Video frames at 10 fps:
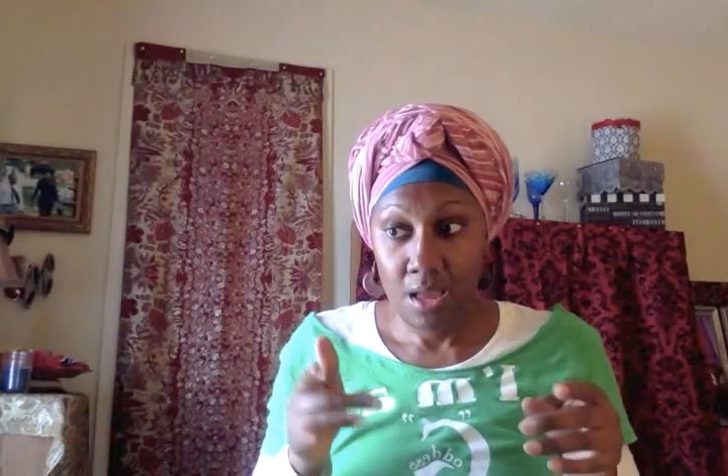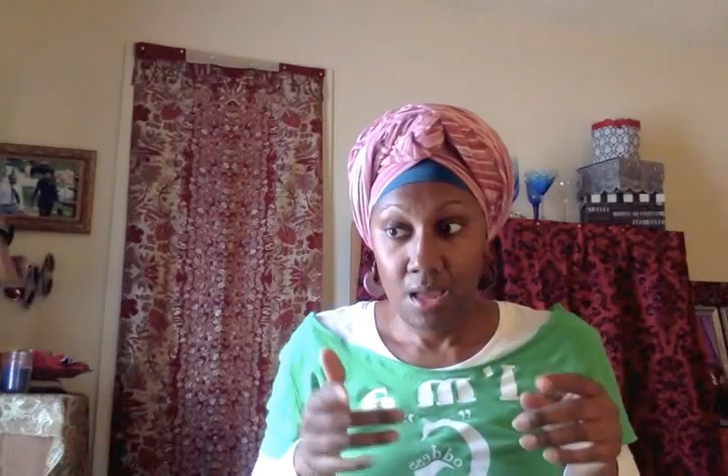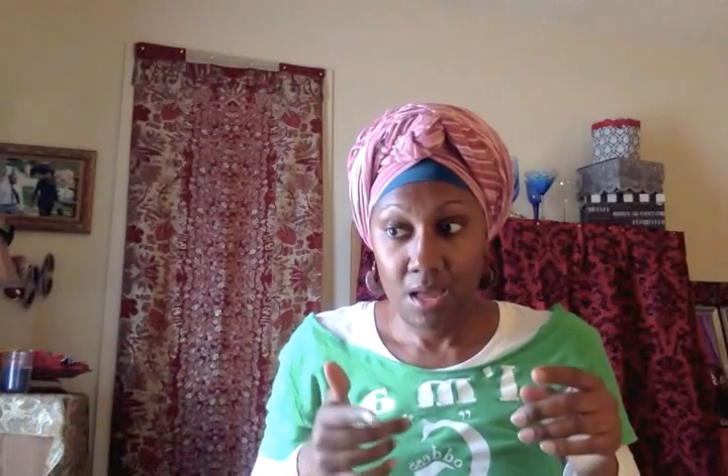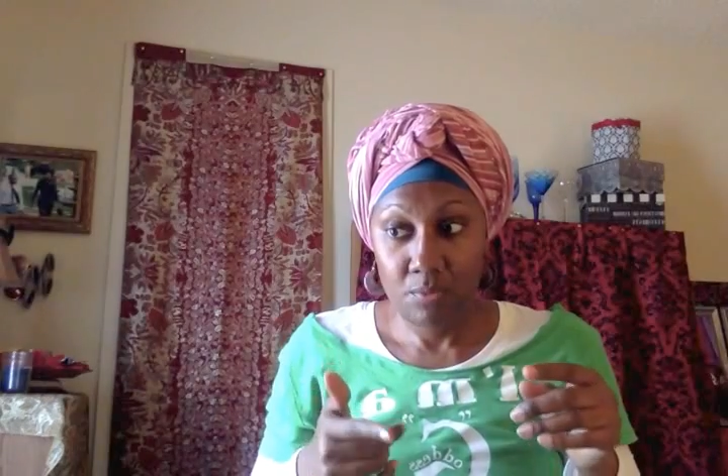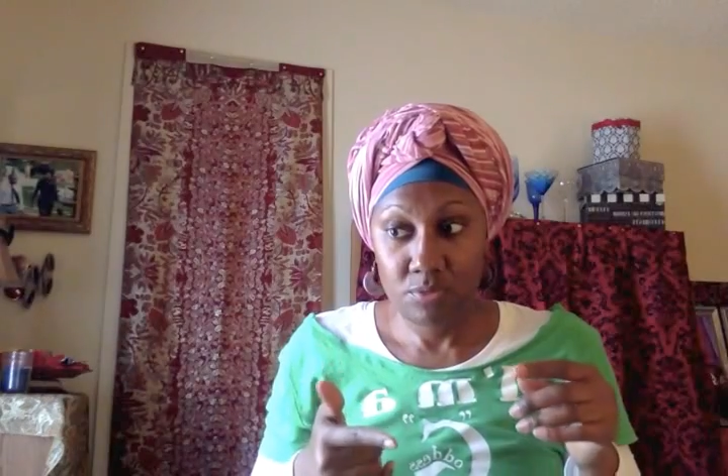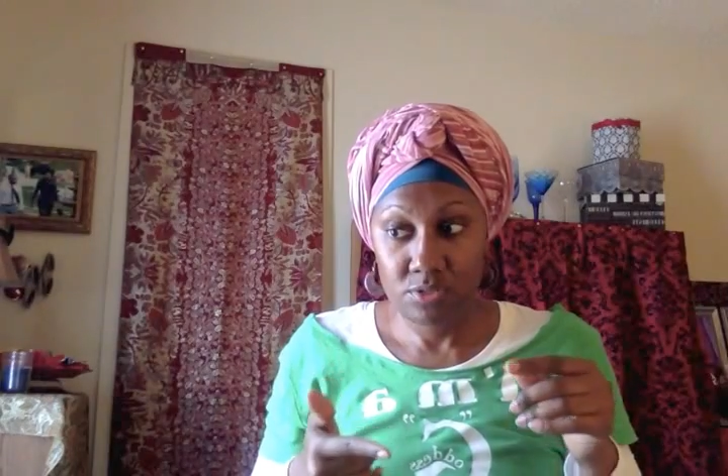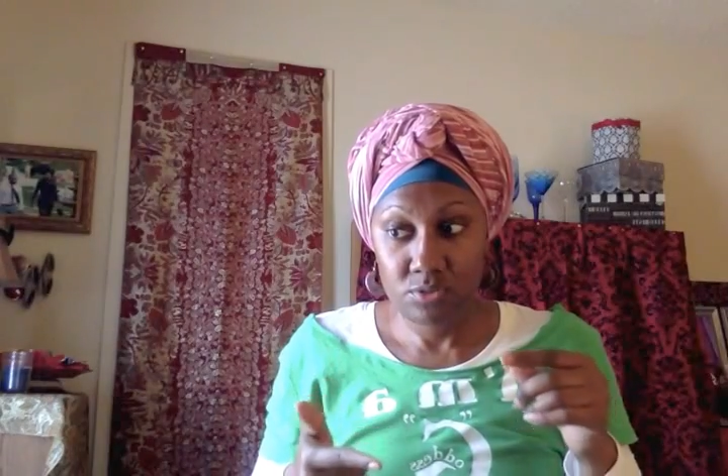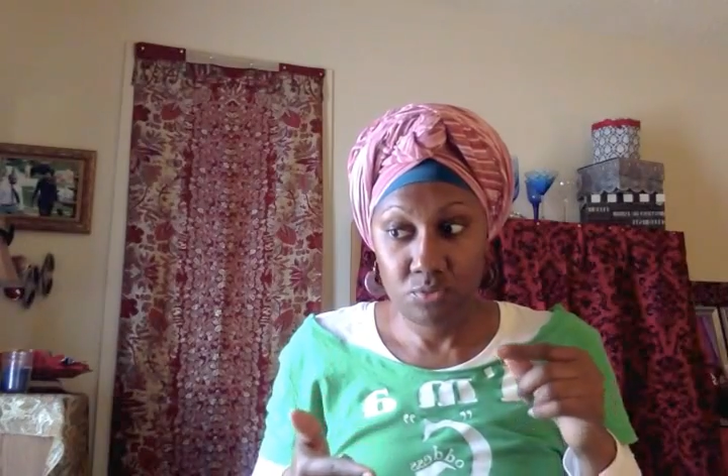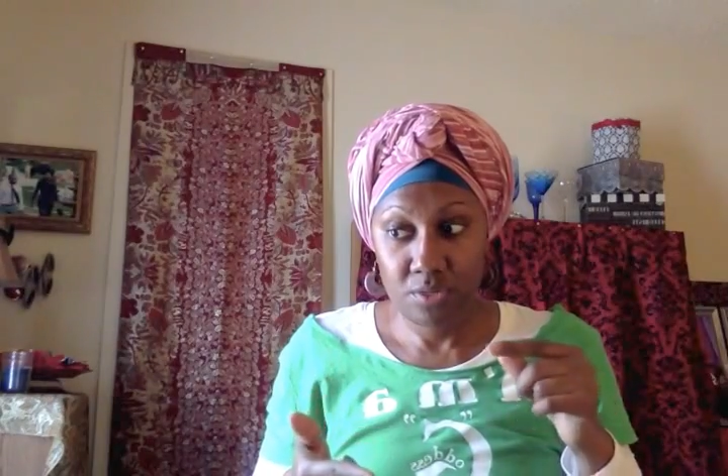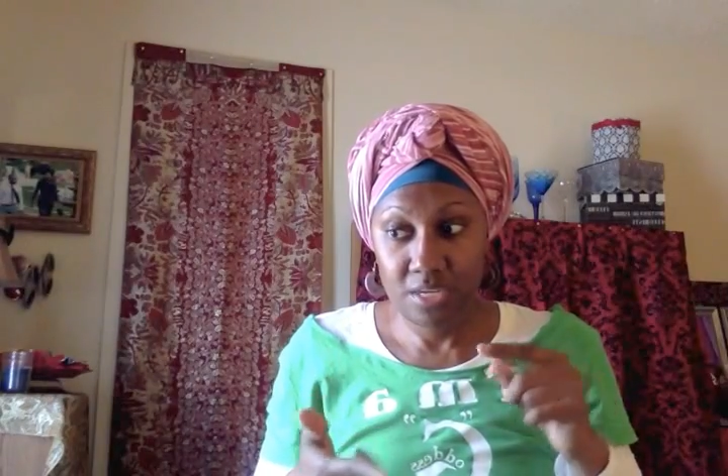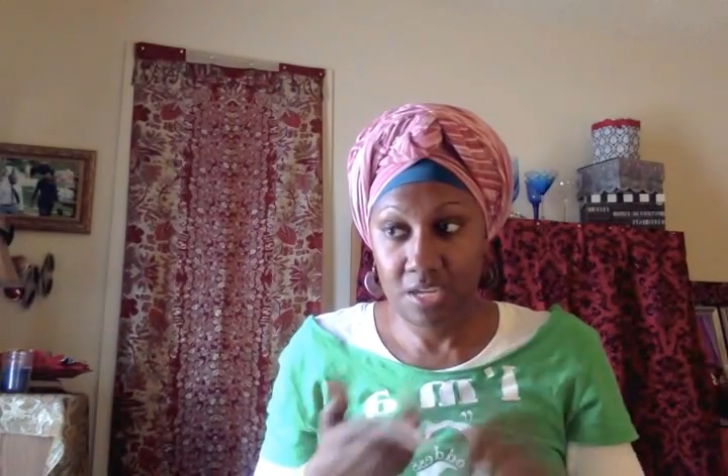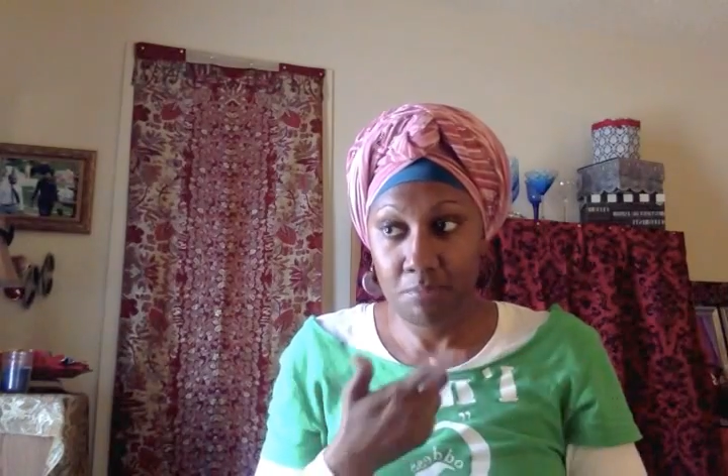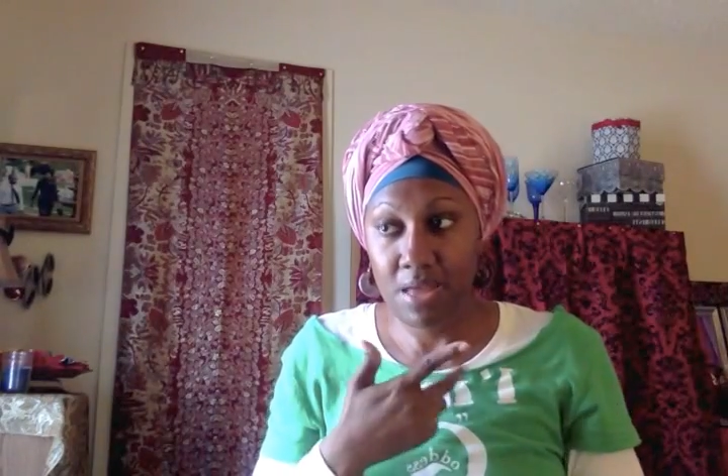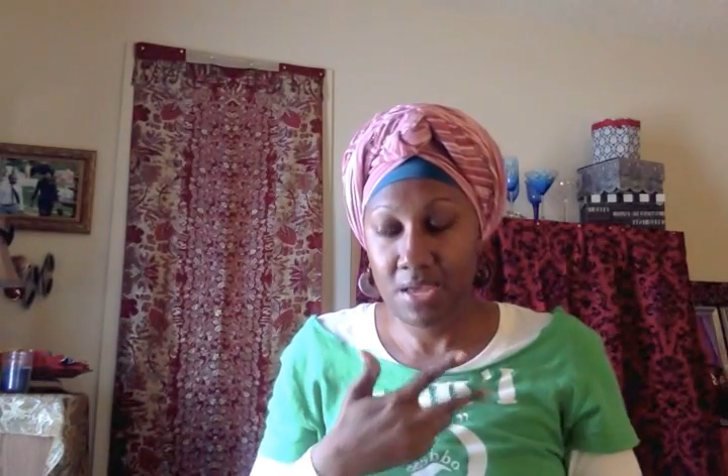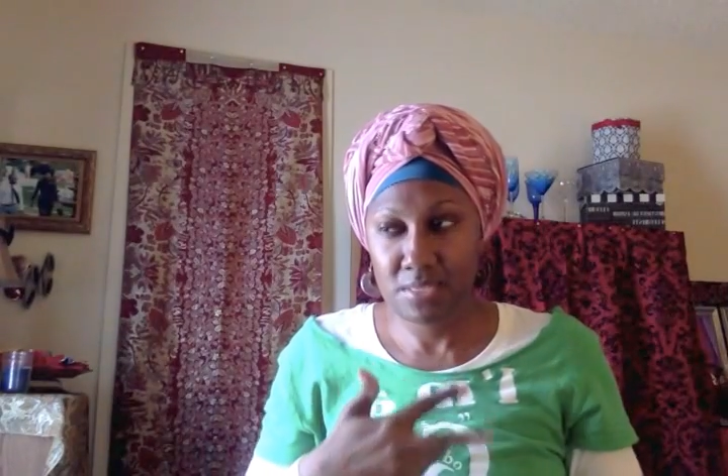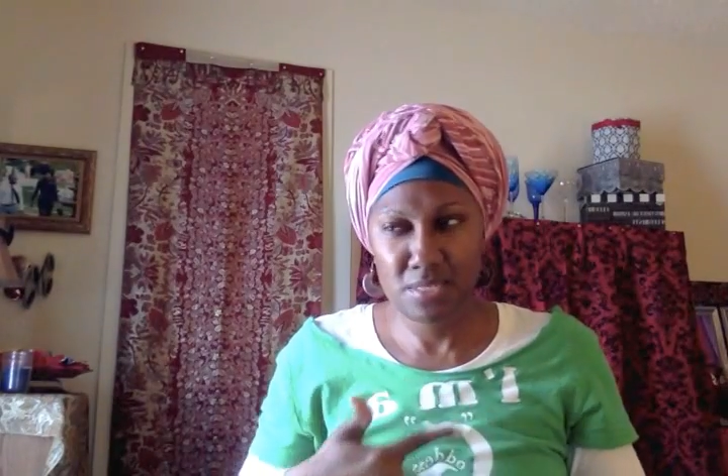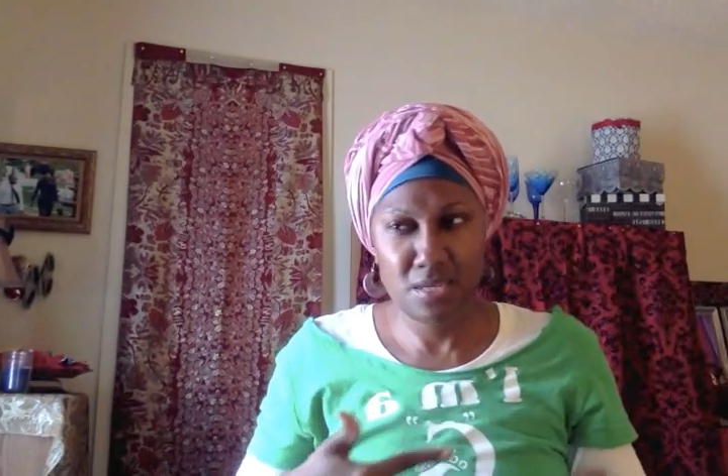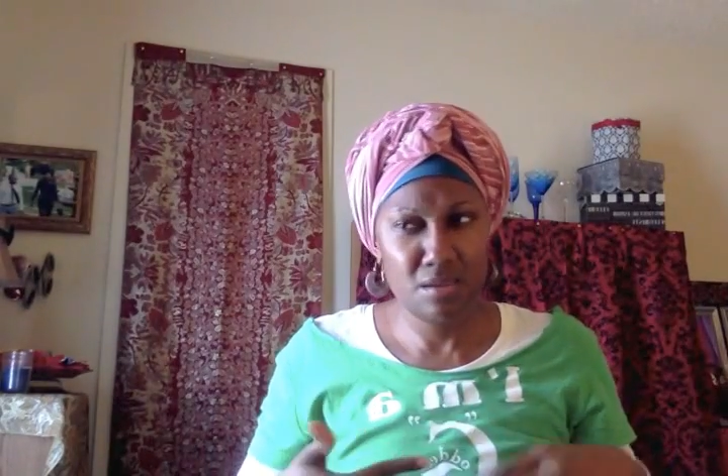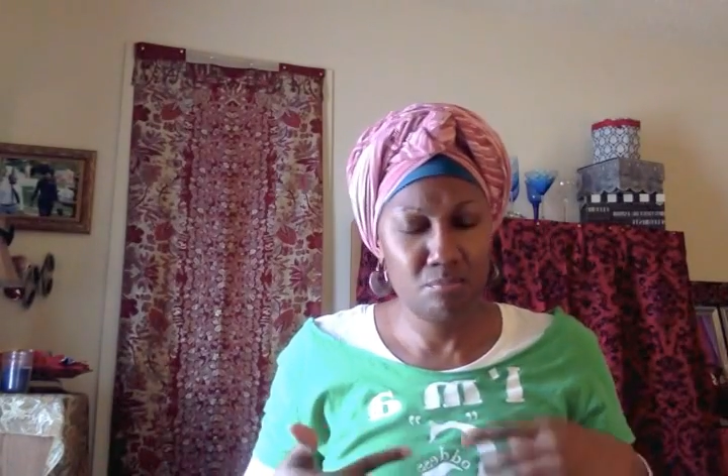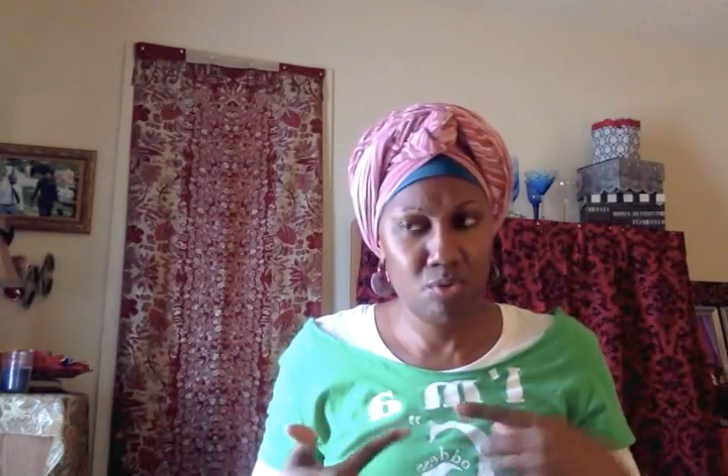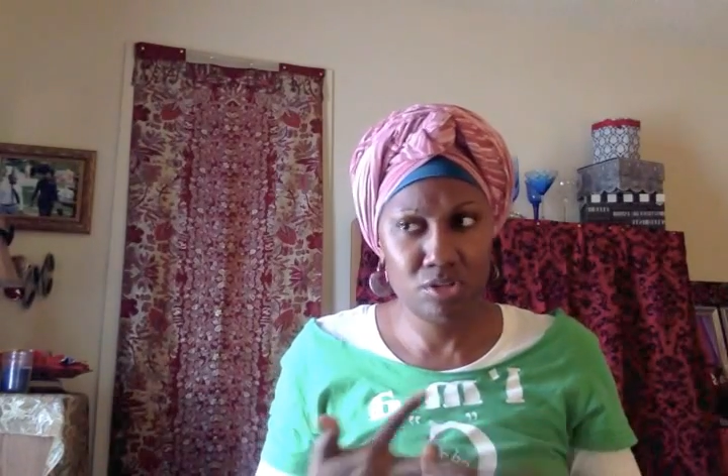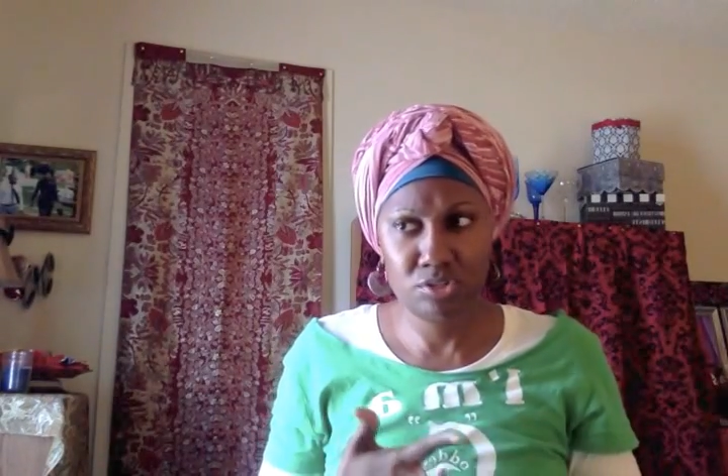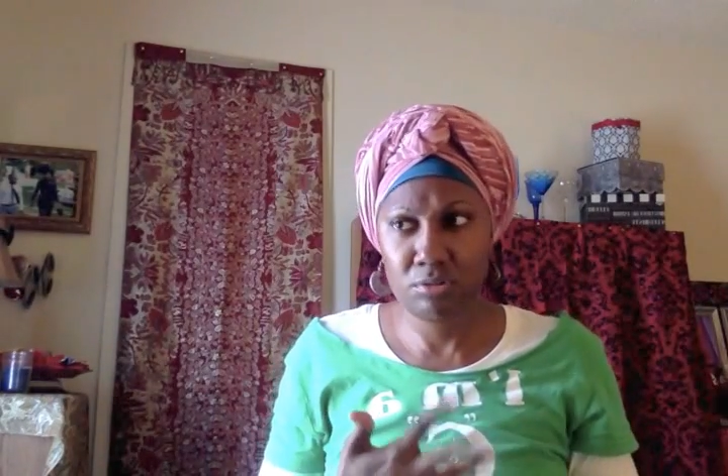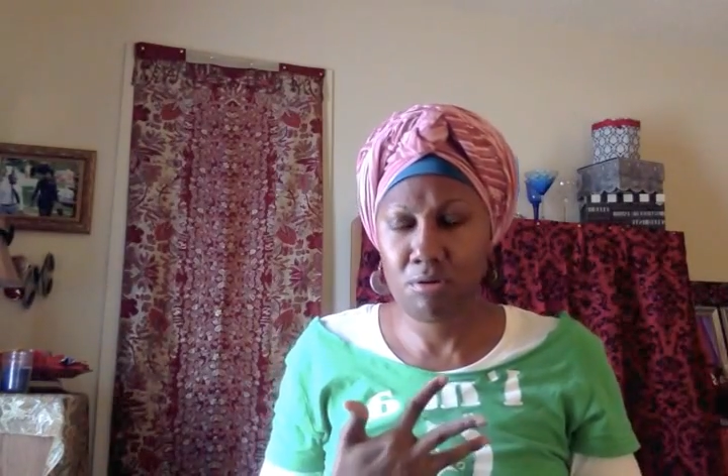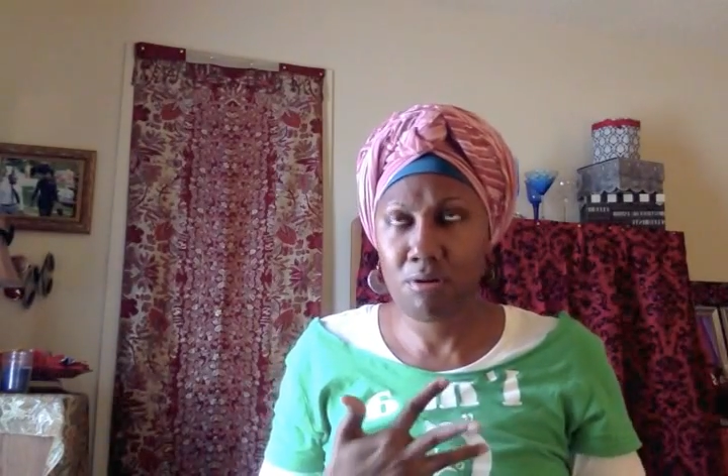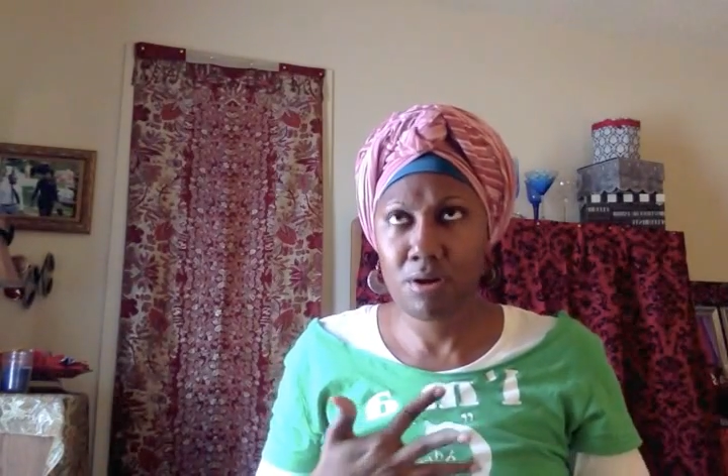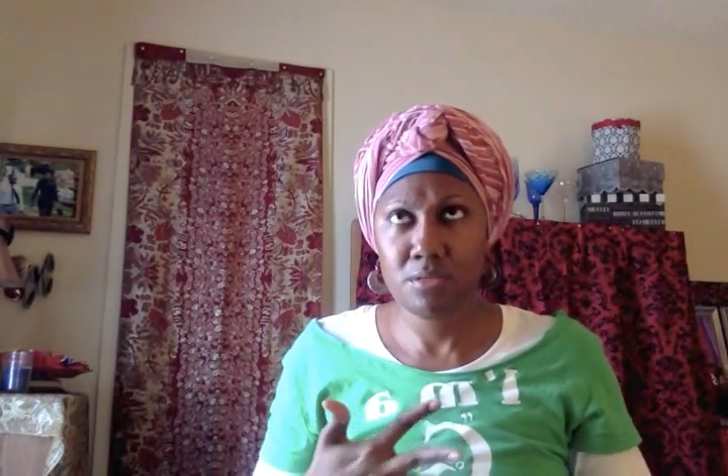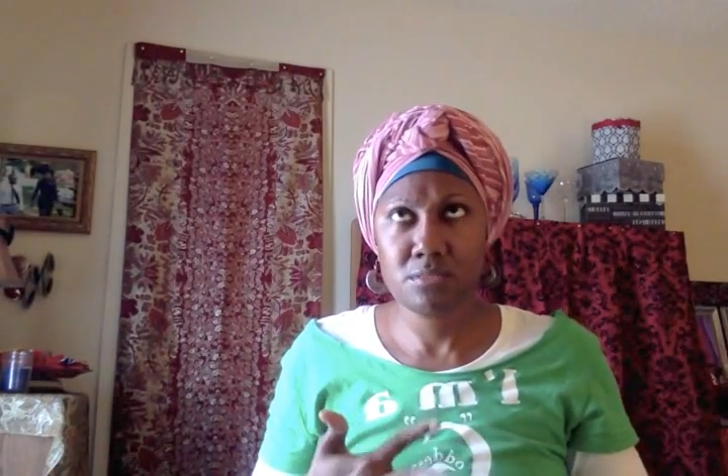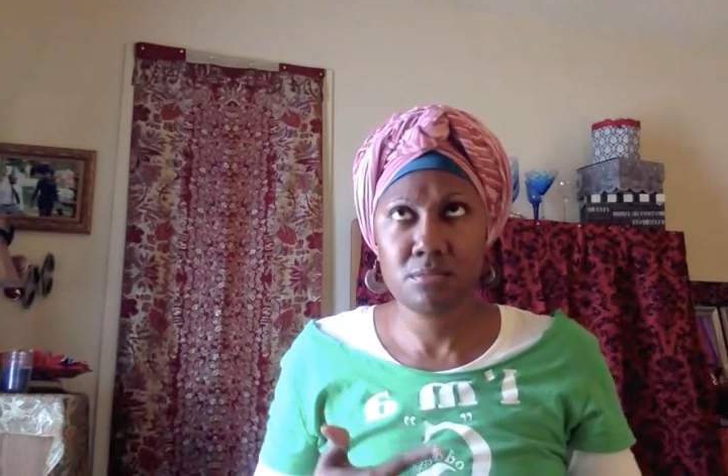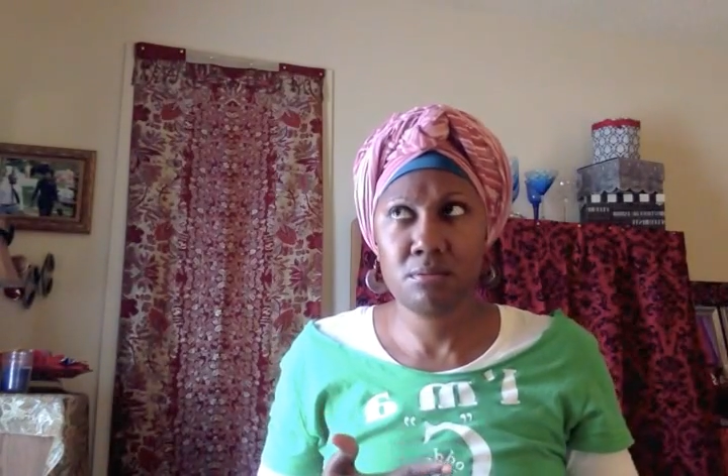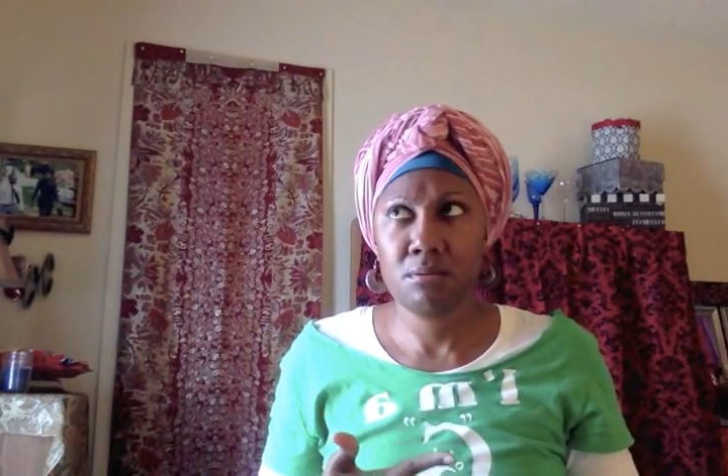I was doing kickboxing, martial arts,